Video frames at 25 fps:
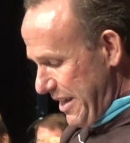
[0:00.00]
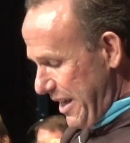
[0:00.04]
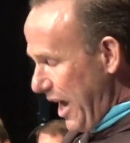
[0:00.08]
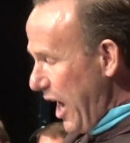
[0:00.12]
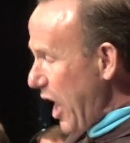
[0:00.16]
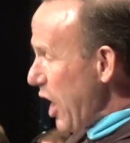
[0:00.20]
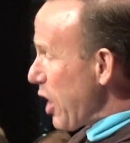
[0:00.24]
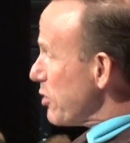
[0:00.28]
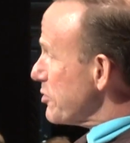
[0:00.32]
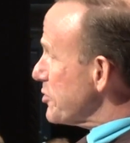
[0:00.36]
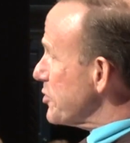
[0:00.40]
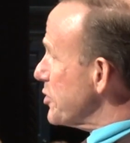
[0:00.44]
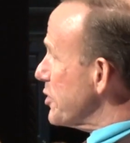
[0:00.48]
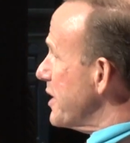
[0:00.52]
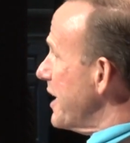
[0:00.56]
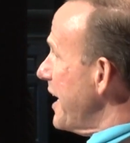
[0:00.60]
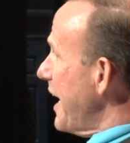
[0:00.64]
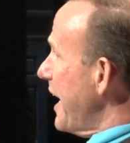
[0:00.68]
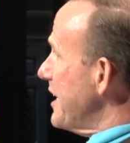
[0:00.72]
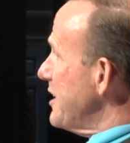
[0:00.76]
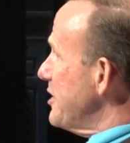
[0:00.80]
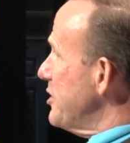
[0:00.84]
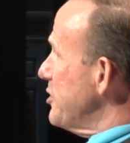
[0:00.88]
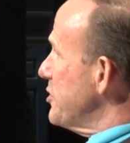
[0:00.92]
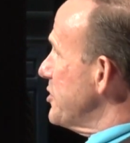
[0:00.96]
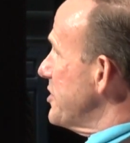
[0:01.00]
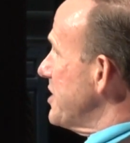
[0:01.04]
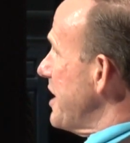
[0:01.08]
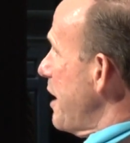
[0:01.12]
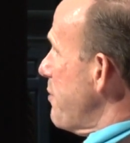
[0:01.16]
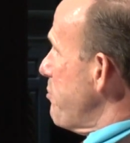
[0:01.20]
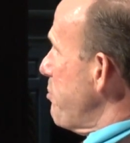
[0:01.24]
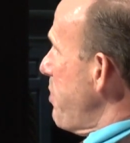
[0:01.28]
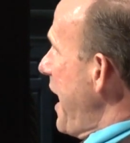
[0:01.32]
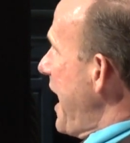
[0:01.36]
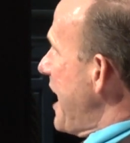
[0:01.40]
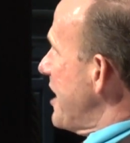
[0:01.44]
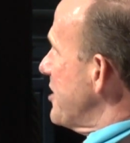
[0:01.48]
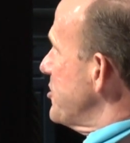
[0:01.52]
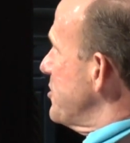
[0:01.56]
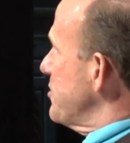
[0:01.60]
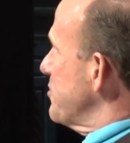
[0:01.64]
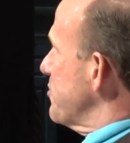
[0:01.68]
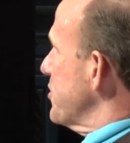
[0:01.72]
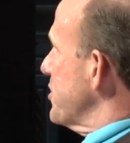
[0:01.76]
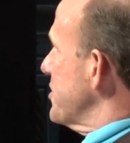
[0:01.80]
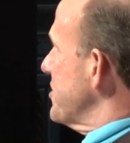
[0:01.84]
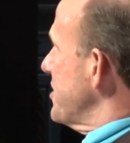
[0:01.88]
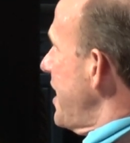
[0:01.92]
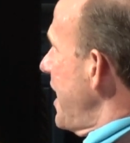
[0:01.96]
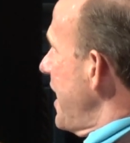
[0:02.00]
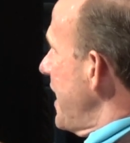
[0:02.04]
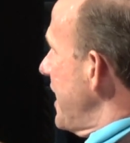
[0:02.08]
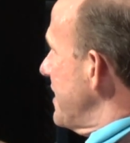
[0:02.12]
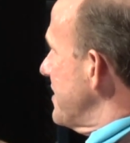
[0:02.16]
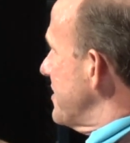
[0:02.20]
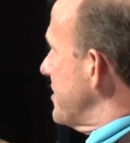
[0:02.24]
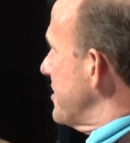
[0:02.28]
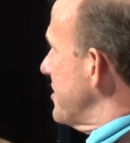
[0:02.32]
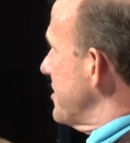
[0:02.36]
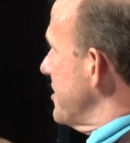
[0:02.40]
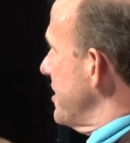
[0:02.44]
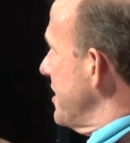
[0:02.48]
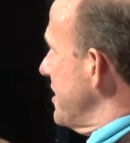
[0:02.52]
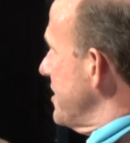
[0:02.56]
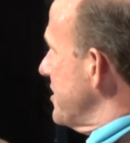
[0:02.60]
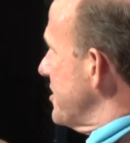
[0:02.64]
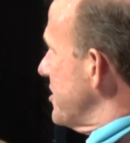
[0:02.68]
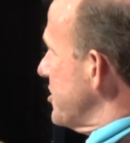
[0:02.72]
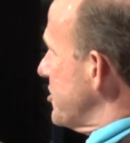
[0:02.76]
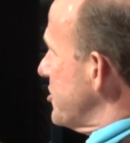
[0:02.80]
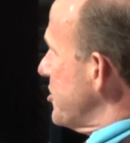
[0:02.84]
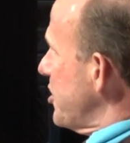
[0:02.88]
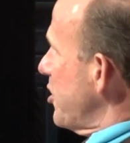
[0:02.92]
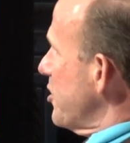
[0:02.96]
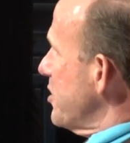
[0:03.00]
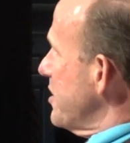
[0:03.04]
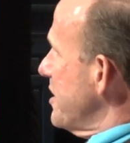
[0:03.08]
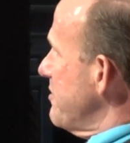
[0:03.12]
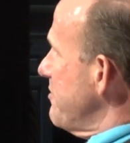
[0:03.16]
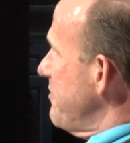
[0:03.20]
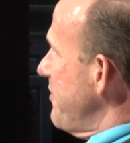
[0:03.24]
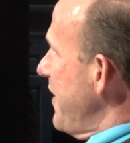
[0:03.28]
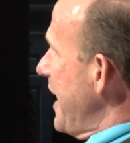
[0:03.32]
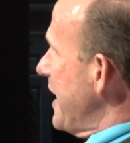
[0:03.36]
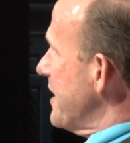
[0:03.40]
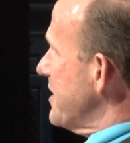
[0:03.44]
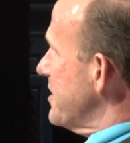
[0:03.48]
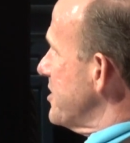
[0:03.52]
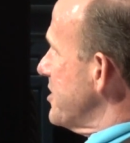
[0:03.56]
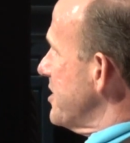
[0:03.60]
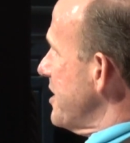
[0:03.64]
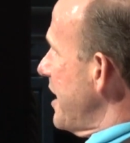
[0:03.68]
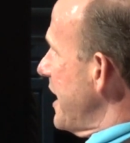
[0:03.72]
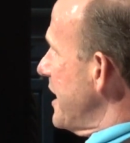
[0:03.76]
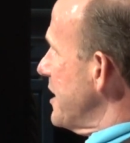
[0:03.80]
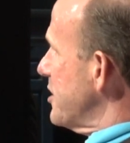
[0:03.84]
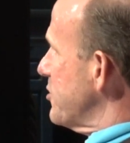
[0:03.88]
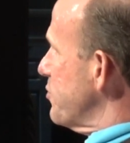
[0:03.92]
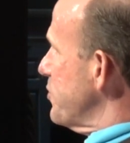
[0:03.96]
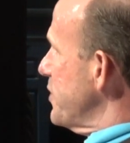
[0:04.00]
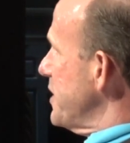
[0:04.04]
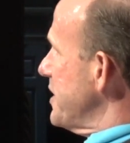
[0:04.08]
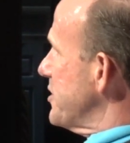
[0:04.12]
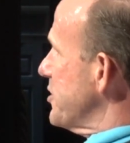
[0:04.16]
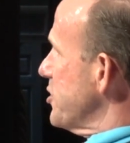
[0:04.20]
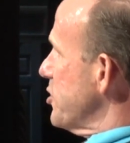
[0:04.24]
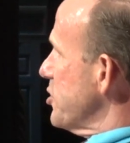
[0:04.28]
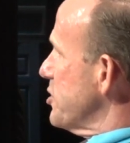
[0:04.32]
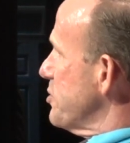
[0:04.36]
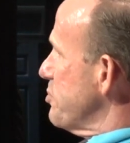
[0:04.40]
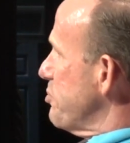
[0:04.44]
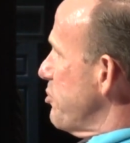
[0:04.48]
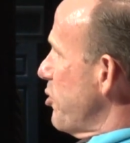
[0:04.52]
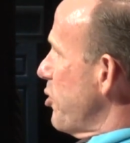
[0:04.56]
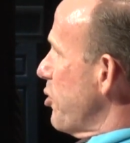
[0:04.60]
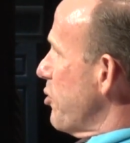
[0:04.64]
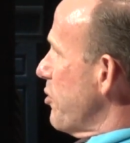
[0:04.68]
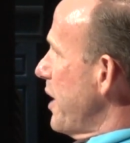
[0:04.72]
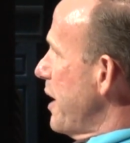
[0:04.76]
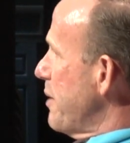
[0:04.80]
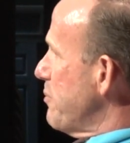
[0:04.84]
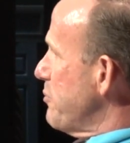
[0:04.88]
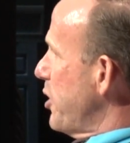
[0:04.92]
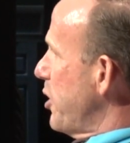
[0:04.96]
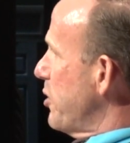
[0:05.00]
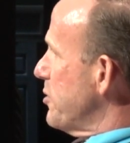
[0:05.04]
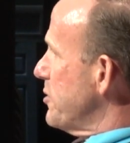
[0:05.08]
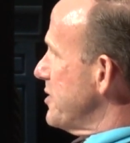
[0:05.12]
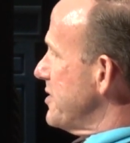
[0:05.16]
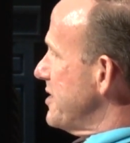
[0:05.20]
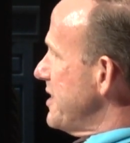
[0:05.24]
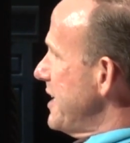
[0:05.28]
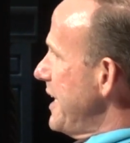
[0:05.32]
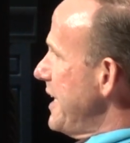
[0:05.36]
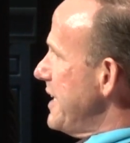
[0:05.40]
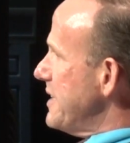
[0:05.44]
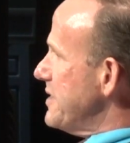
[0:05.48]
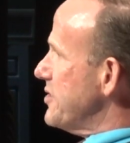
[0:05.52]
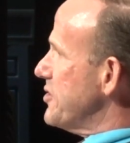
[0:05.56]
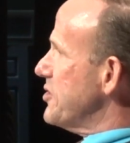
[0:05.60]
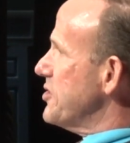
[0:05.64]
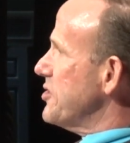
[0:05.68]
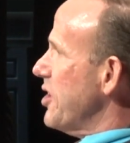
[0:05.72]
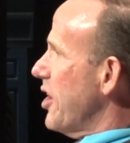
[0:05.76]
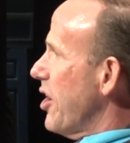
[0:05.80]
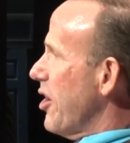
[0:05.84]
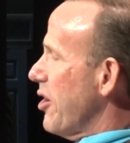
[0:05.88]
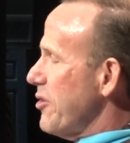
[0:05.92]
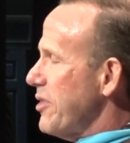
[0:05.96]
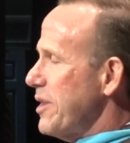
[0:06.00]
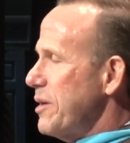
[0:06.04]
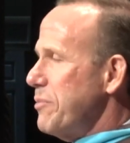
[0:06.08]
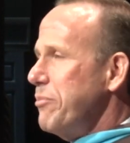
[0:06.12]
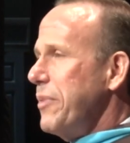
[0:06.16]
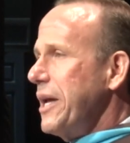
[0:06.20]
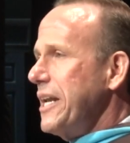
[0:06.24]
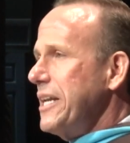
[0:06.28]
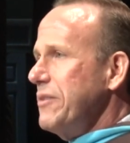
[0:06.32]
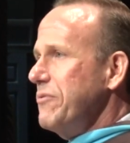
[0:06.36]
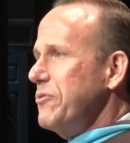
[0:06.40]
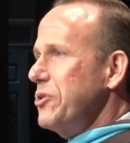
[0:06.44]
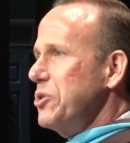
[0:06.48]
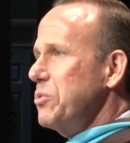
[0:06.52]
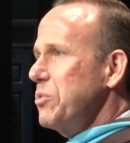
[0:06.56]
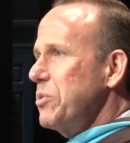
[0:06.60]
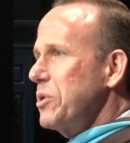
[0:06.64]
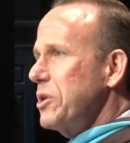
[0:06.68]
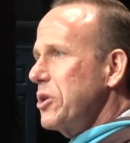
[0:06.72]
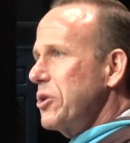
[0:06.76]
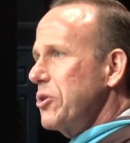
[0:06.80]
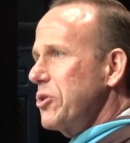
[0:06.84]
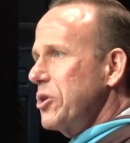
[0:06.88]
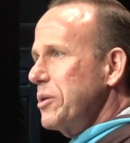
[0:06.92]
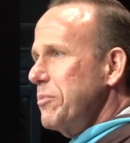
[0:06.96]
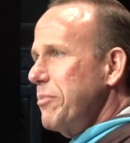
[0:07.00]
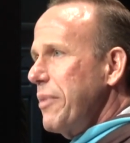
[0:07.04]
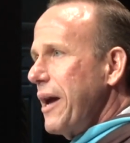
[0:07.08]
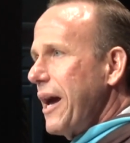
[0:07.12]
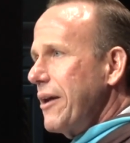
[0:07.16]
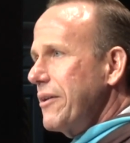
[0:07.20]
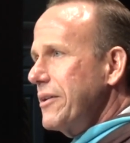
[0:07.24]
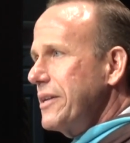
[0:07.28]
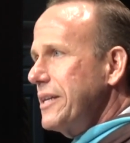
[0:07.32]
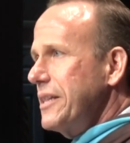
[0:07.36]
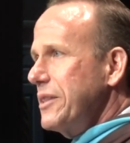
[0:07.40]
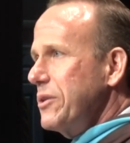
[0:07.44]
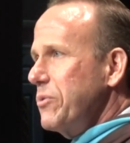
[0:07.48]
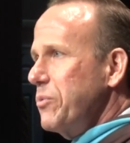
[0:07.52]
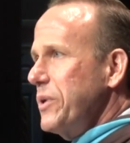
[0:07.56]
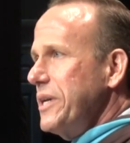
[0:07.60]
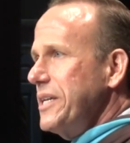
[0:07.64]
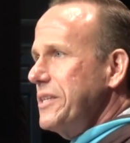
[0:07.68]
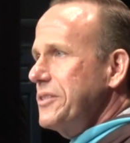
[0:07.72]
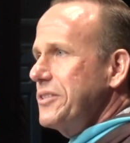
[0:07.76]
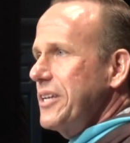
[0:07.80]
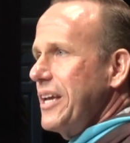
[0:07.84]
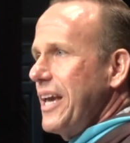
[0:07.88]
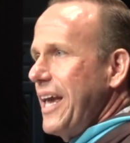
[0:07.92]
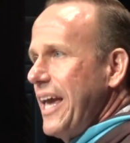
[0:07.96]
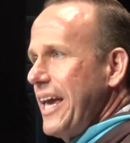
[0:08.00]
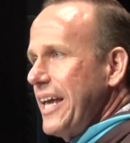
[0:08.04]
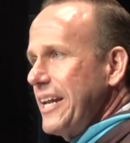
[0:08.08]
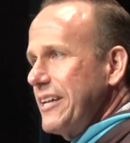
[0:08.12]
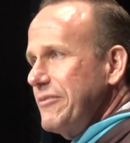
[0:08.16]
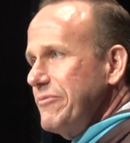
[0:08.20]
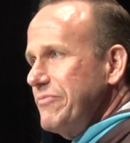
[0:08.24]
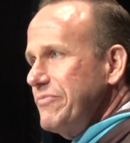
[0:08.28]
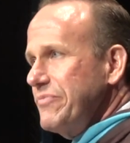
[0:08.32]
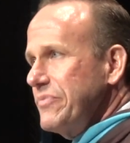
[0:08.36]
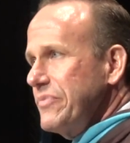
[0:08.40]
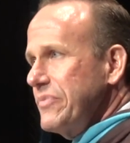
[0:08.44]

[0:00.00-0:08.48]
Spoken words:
I also can't use that passion for science to start an advanced science research program known as InSTAR that many of you will learn about in the weeks ahead,